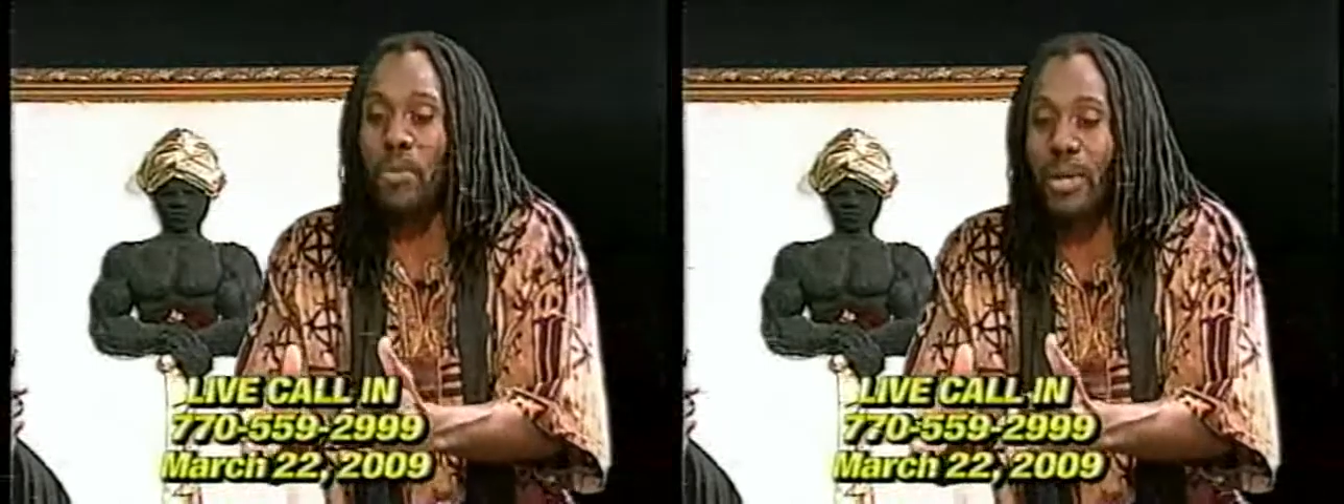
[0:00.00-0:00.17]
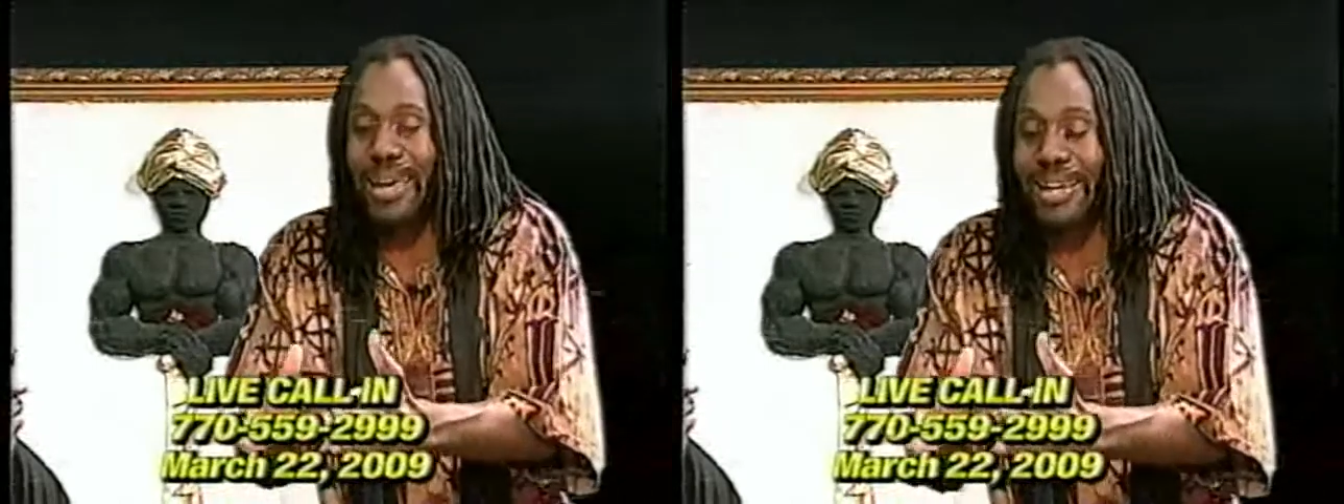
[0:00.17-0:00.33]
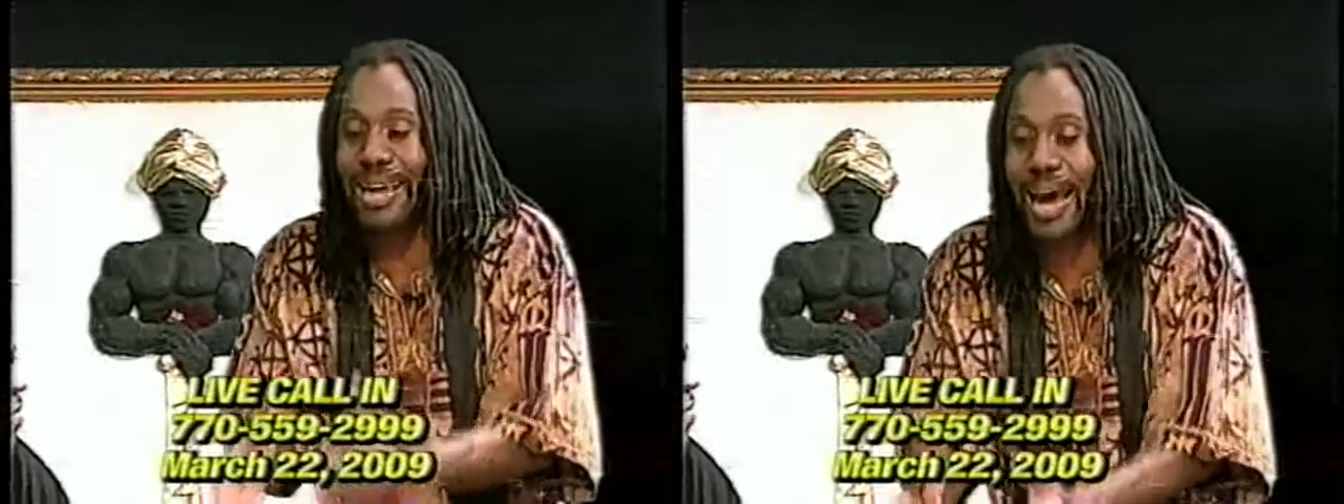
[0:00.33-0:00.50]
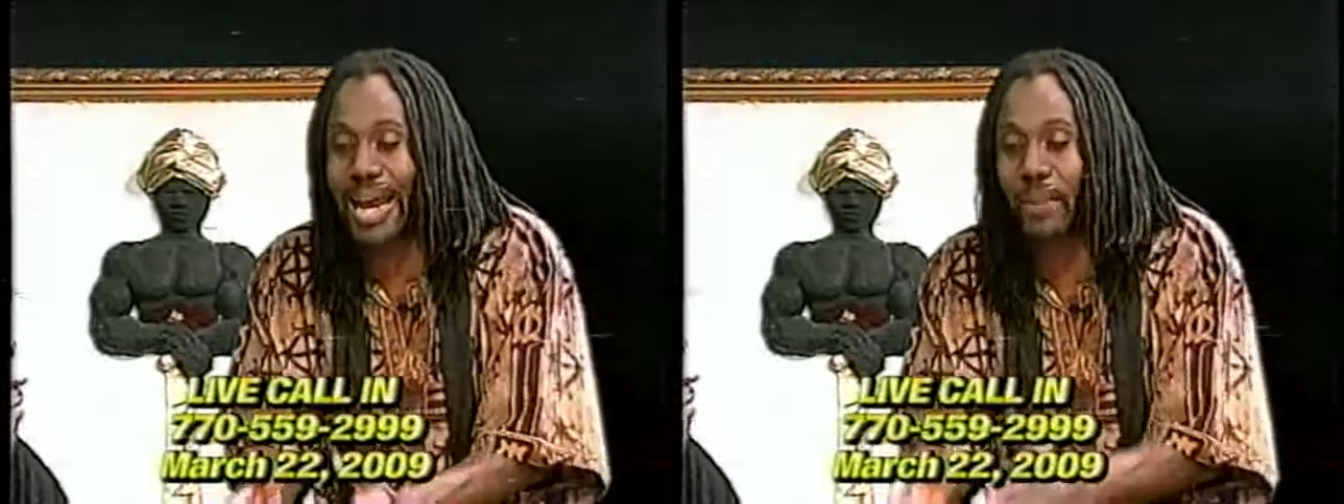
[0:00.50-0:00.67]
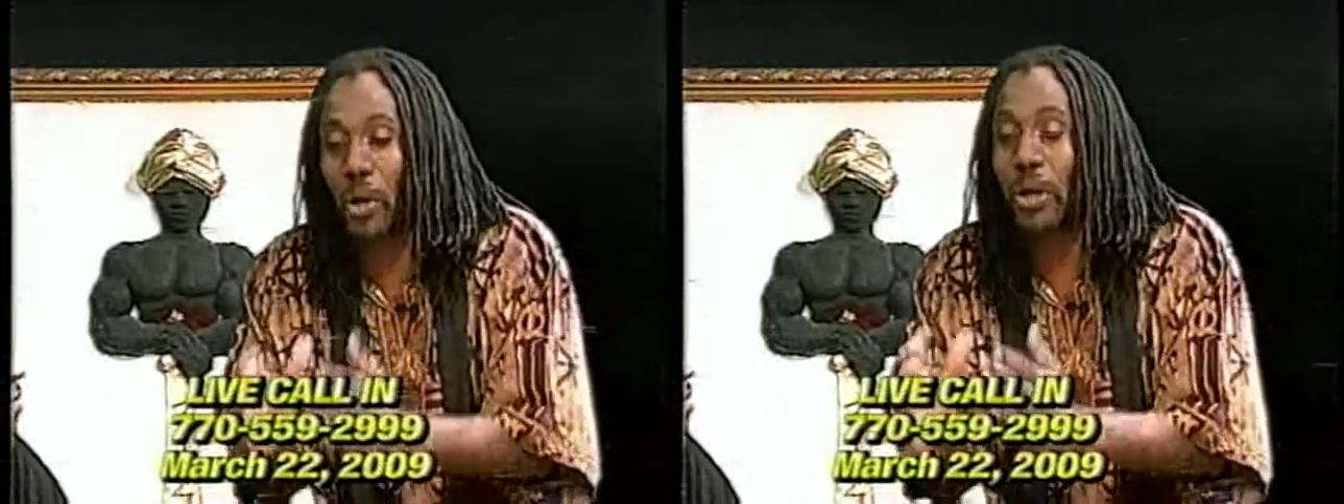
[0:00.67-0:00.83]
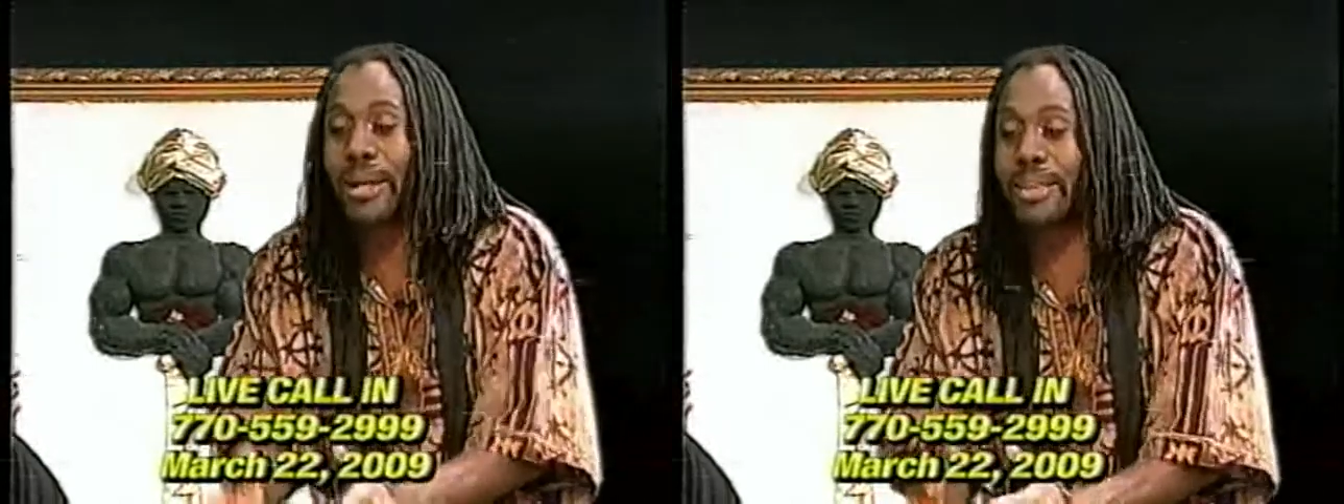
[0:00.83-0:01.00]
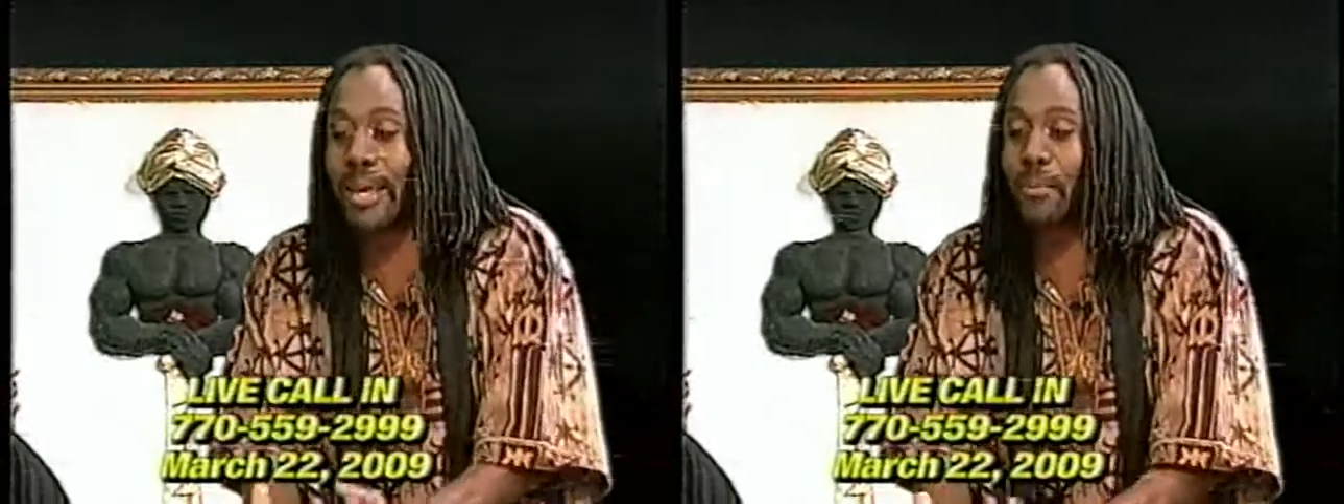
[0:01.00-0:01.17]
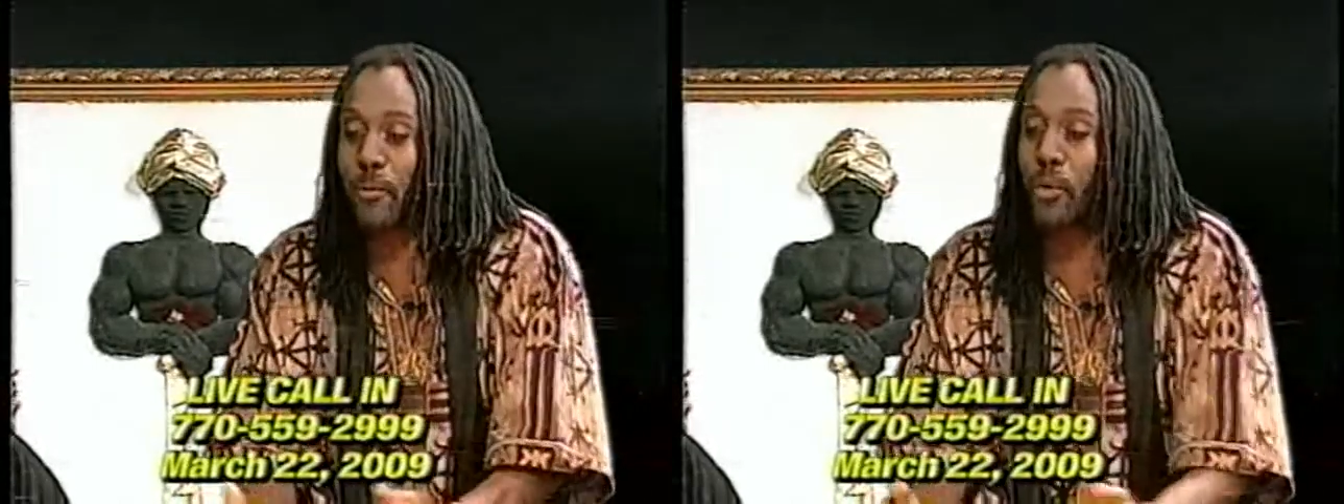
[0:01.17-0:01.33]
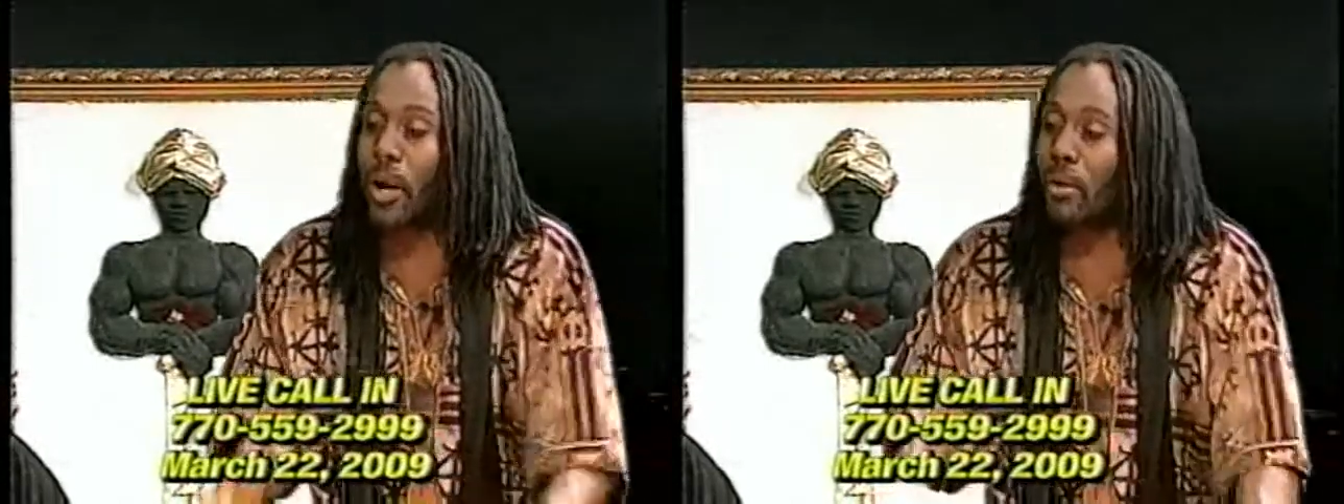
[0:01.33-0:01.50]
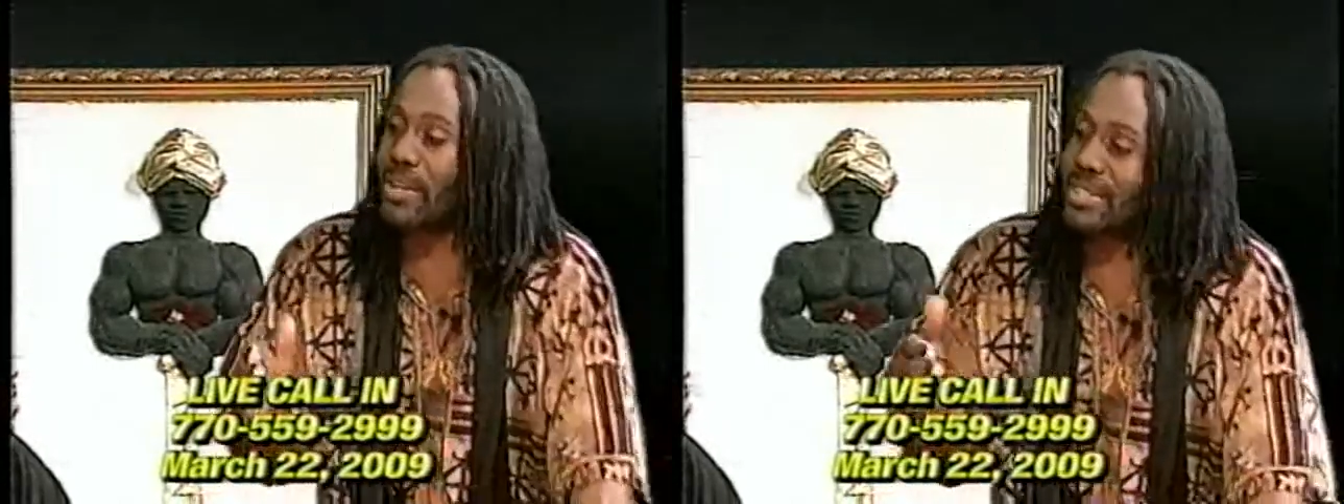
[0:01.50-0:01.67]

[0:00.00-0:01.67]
economy or anything if we don't